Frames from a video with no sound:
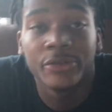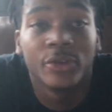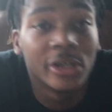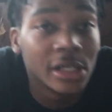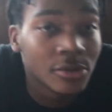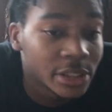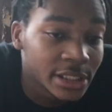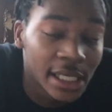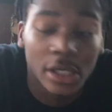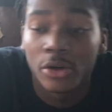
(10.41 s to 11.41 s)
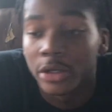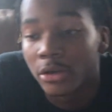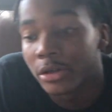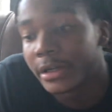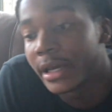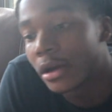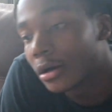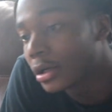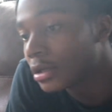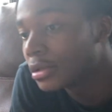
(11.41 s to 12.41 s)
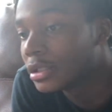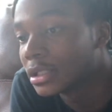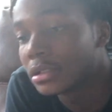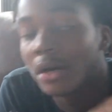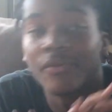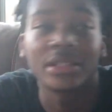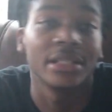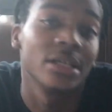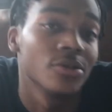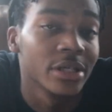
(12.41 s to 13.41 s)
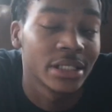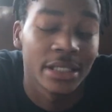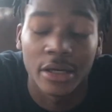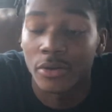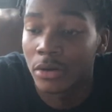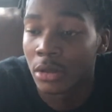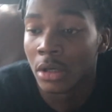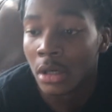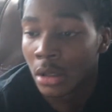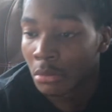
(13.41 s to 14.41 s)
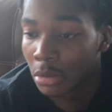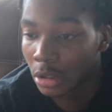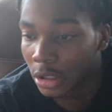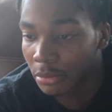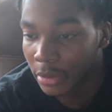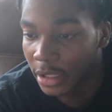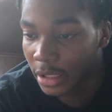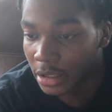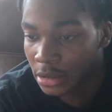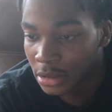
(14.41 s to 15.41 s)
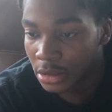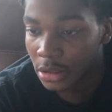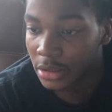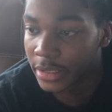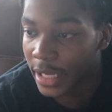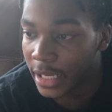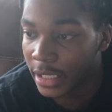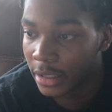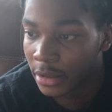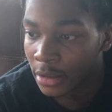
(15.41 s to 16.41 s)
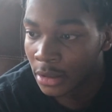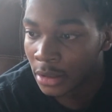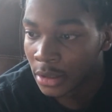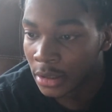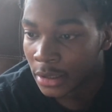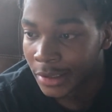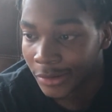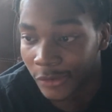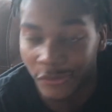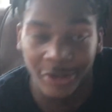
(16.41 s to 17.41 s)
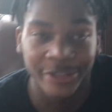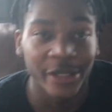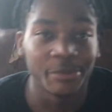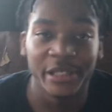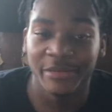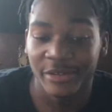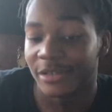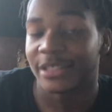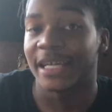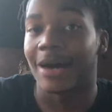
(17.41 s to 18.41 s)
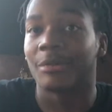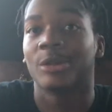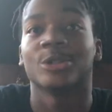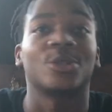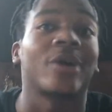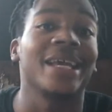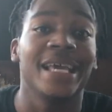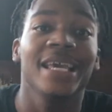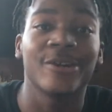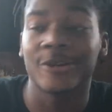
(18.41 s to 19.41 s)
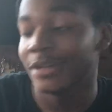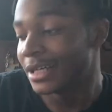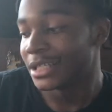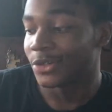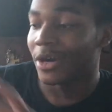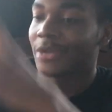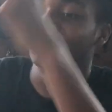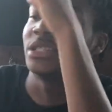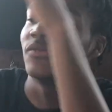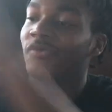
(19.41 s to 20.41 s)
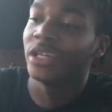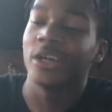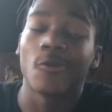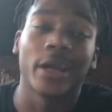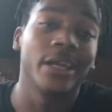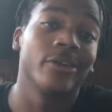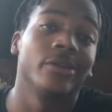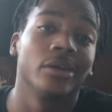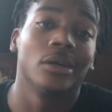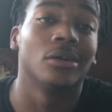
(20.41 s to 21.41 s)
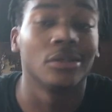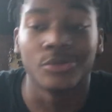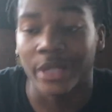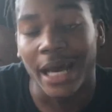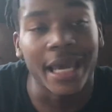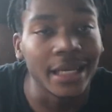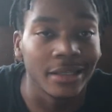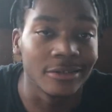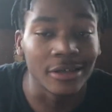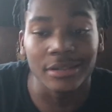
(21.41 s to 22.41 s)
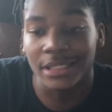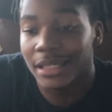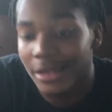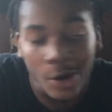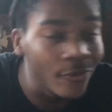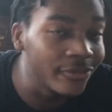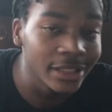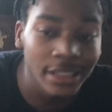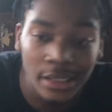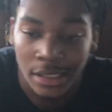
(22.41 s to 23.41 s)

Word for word: you doing? What you got going on today? All that other good stuff, etc., etc. But look, man, today, well, first y'all peep. You know what I'm saying? I'm closer right here, so I can put the video right here in the uh, when I edit. You know what I'm saying? Hopefully,